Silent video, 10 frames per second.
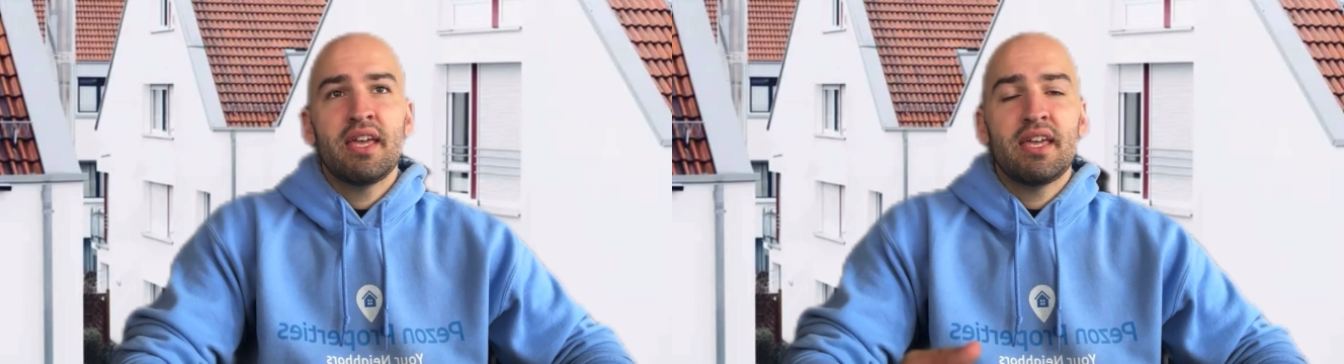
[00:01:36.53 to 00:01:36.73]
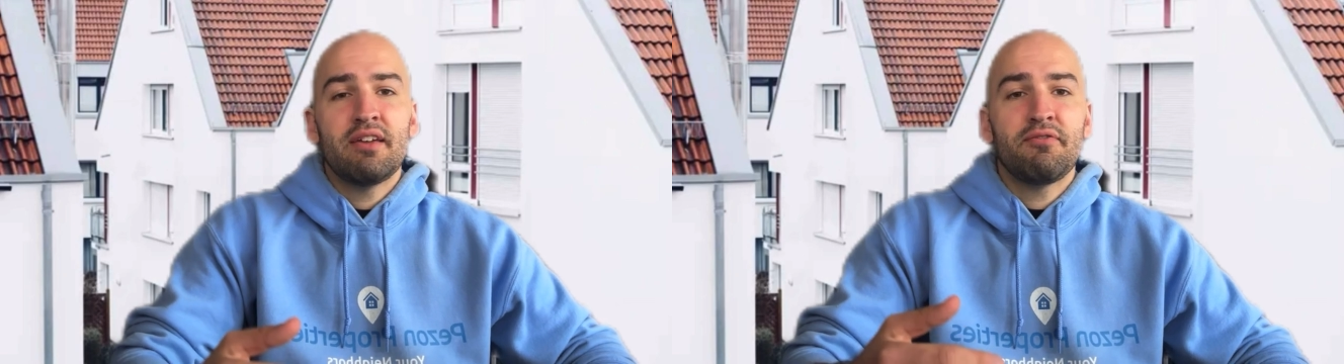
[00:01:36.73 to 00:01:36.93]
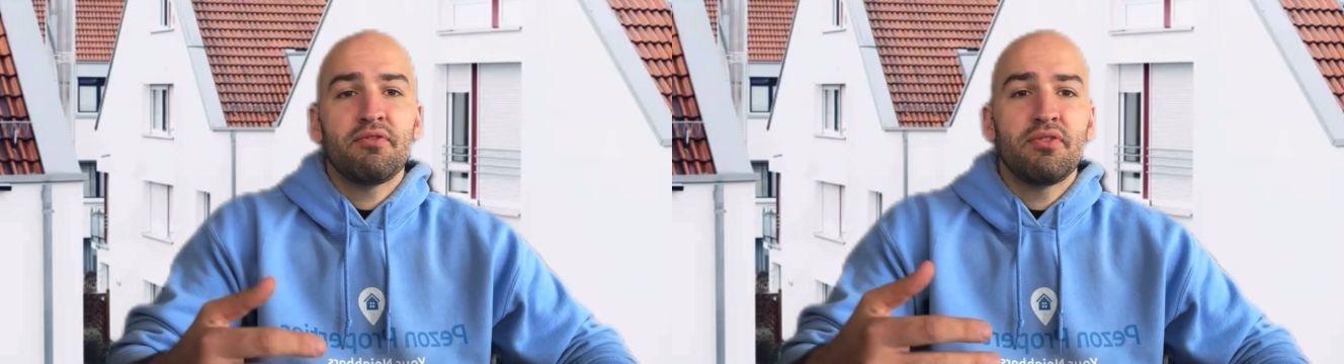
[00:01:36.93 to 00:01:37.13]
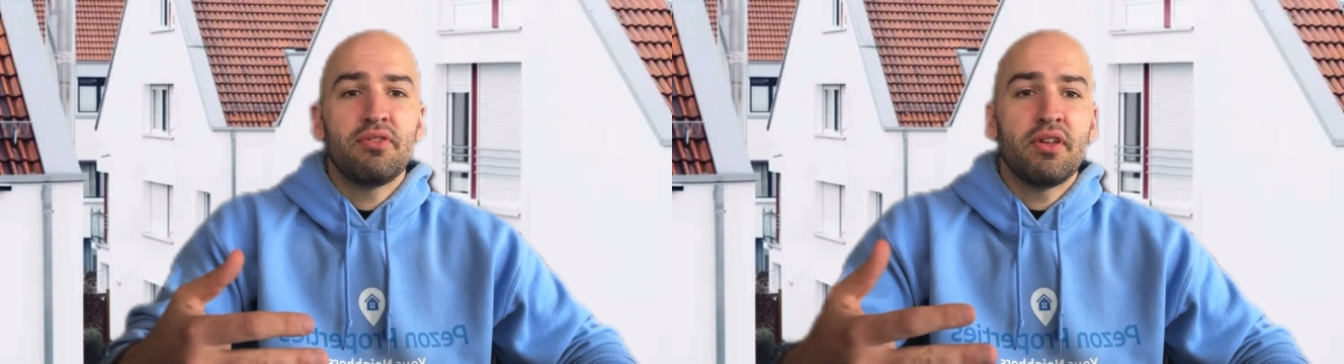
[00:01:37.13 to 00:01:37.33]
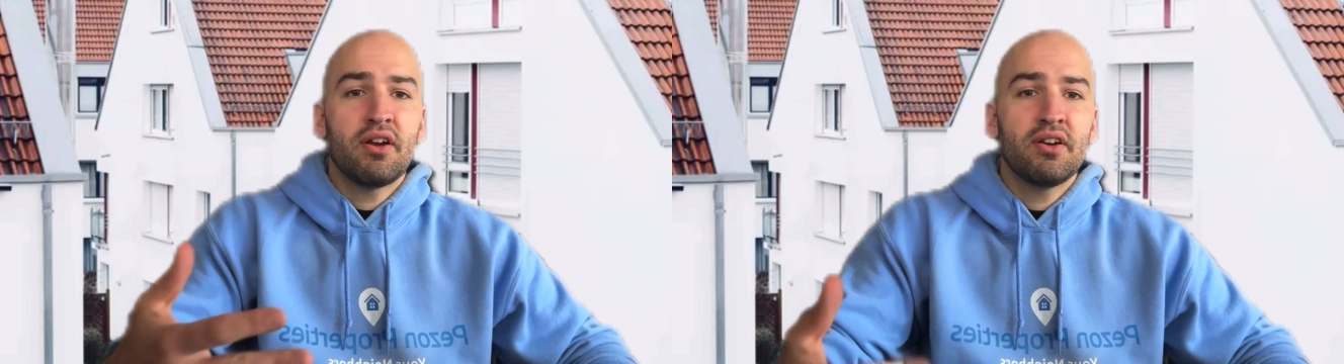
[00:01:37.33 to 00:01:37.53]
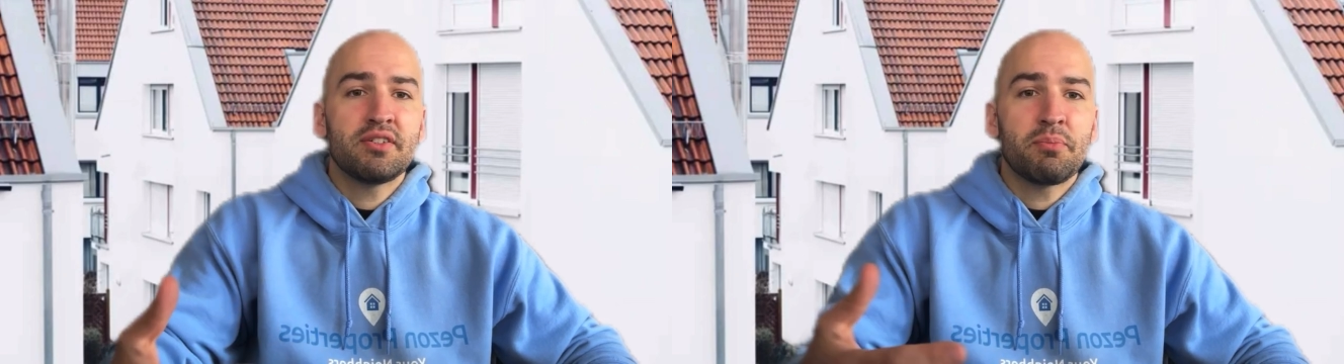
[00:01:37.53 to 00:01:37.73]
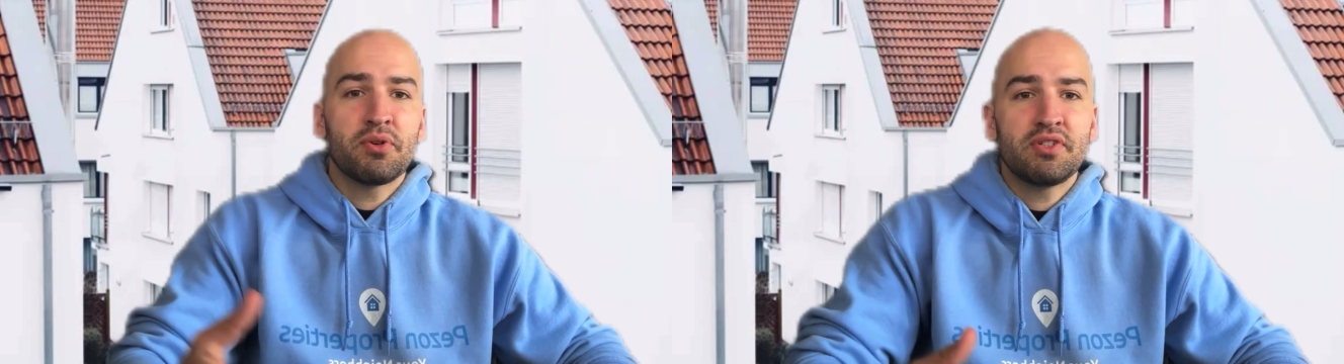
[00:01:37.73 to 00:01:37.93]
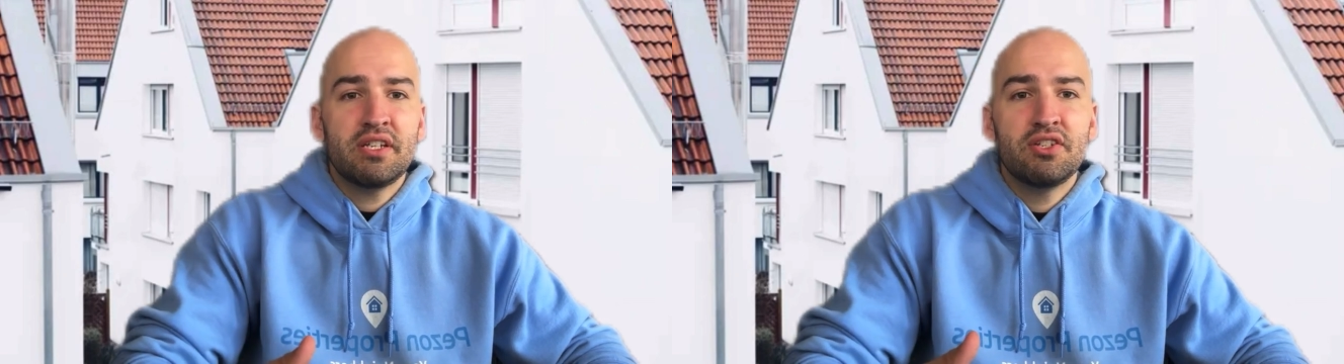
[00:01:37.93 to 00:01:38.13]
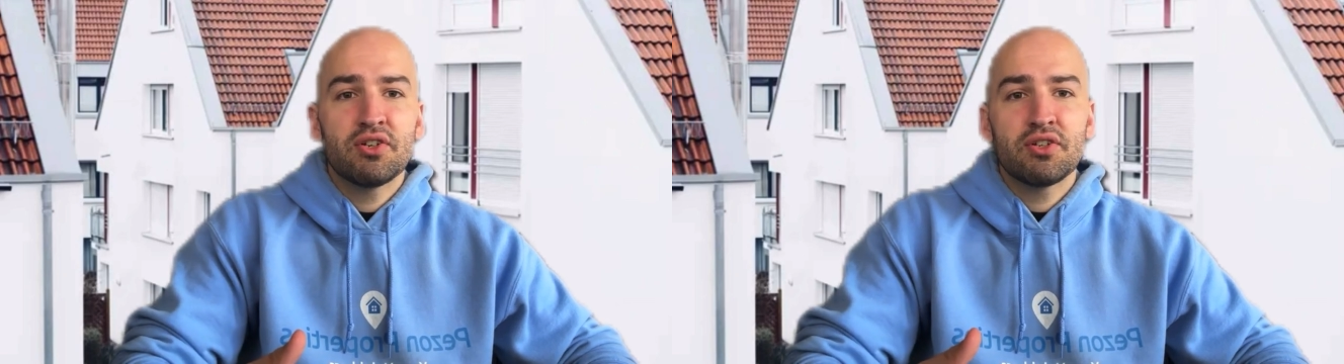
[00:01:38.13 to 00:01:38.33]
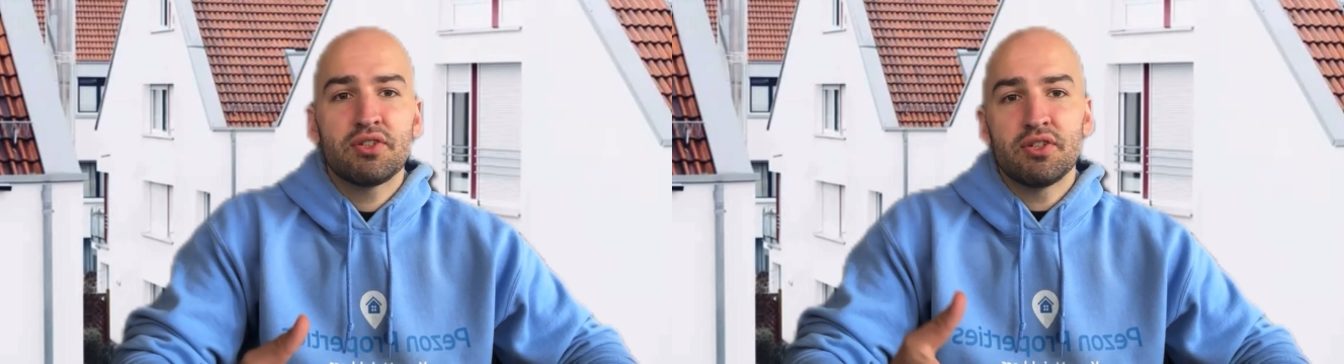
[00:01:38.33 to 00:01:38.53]
if there is a
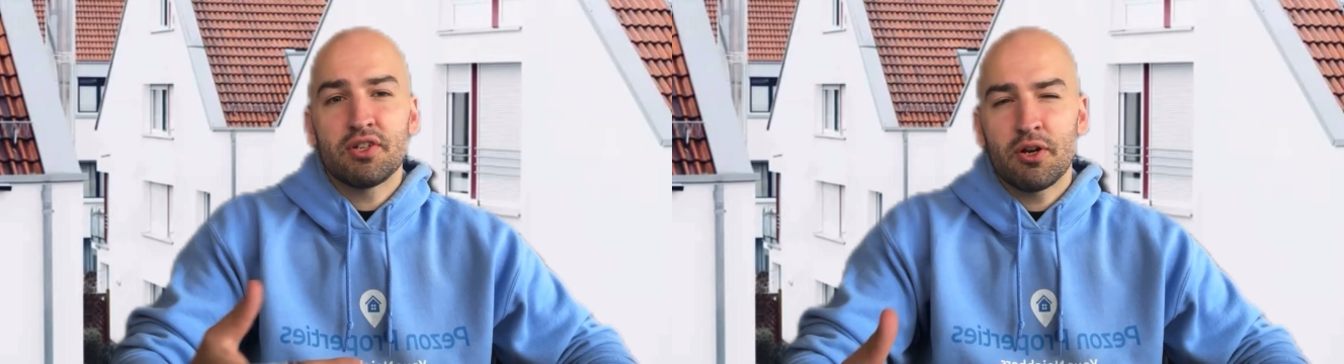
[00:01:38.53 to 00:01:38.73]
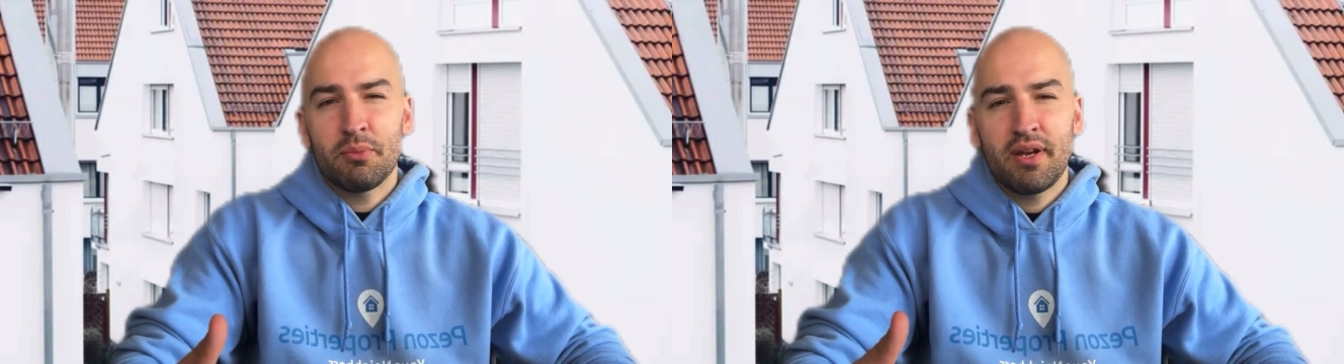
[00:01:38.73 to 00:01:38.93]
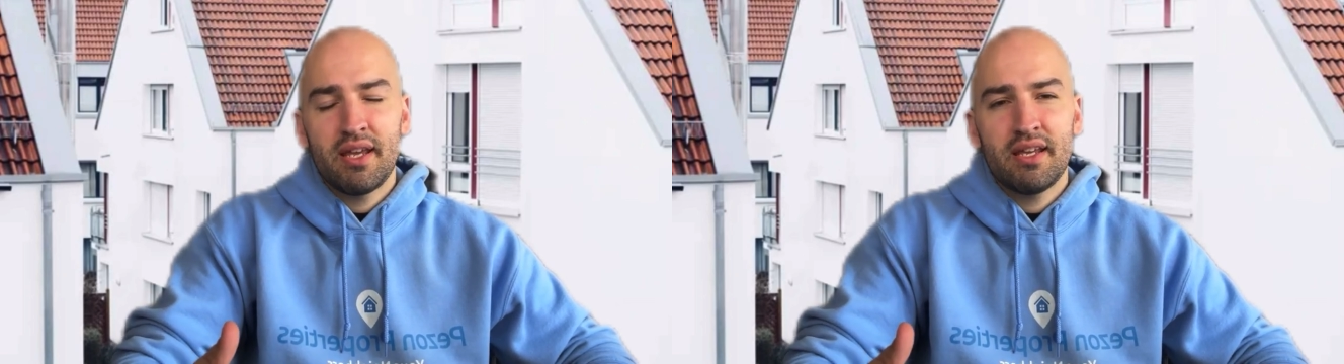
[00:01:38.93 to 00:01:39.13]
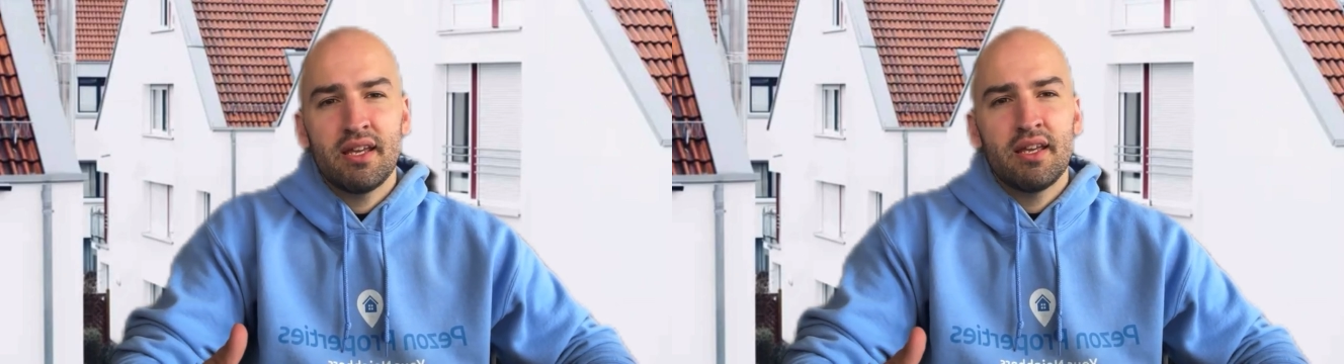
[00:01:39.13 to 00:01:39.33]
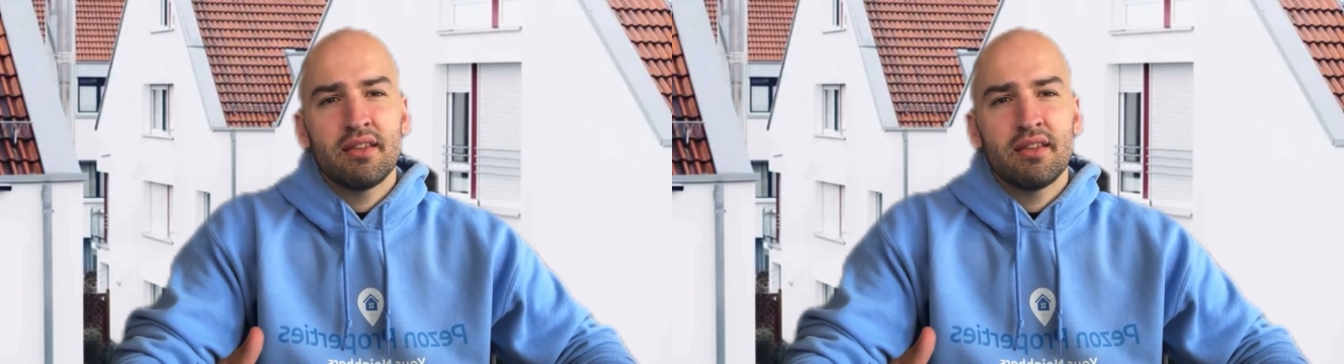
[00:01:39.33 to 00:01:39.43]
procedure to terminate